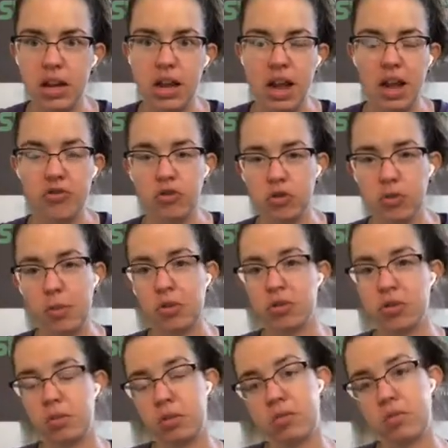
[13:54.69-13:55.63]
and they're supposed
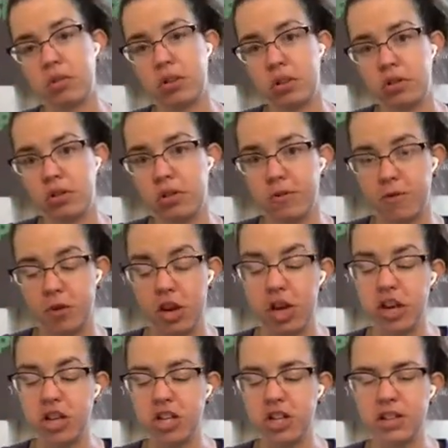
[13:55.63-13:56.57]
to be really good for
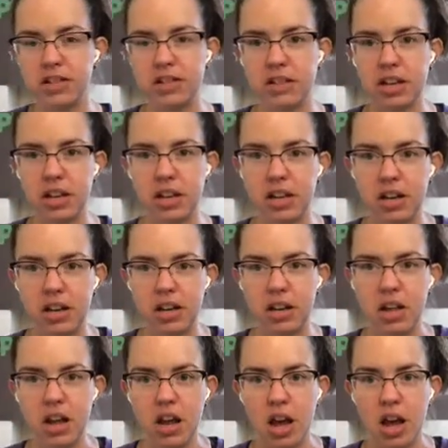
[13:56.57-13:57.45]
aging skin